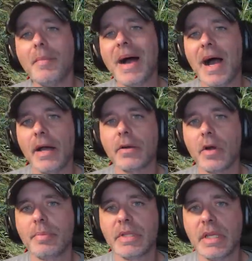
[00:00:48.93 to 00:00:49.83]
higher
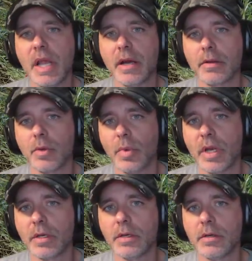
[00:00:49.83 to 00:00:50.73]
up in the air than
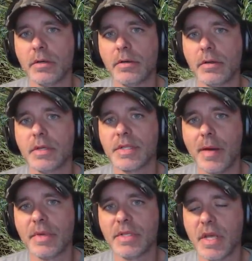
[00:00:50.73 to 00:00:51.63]
when the
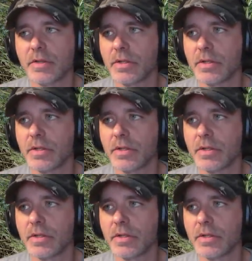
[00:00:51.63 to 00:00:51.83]
zombies enter.